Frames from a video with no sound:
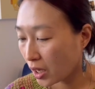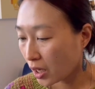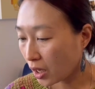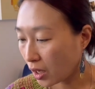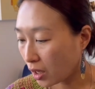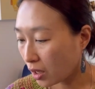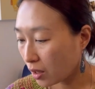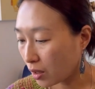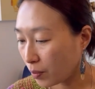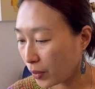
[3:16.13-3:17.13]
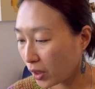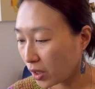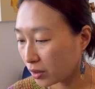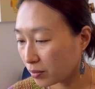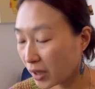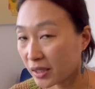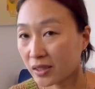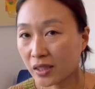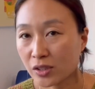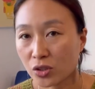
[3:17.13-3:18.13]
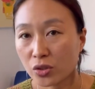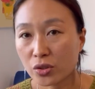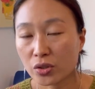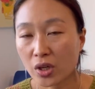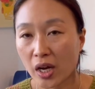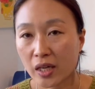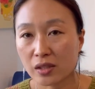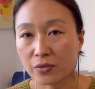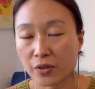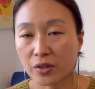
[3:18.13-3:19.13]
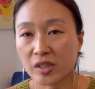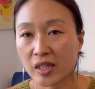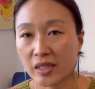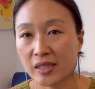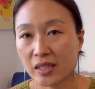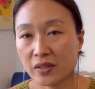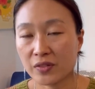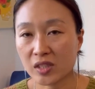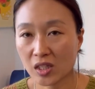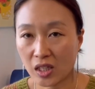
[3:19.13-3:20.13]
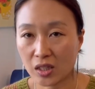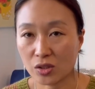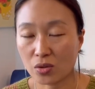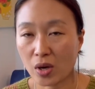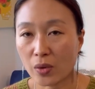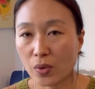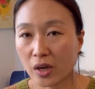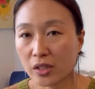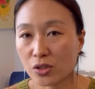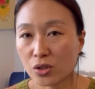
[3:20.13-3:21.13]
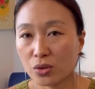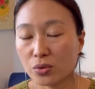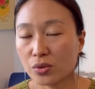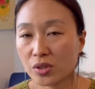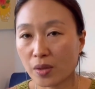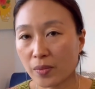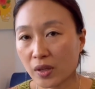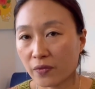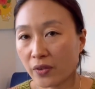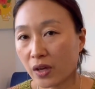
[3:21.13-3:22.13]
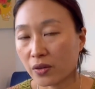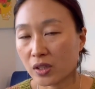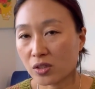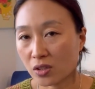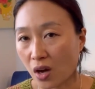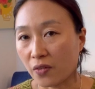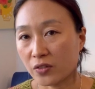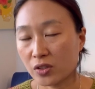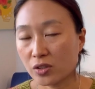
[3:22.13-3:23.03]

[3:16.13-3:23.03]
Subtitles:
but my sister has very sensitive skin, so I wanted to use something very soft.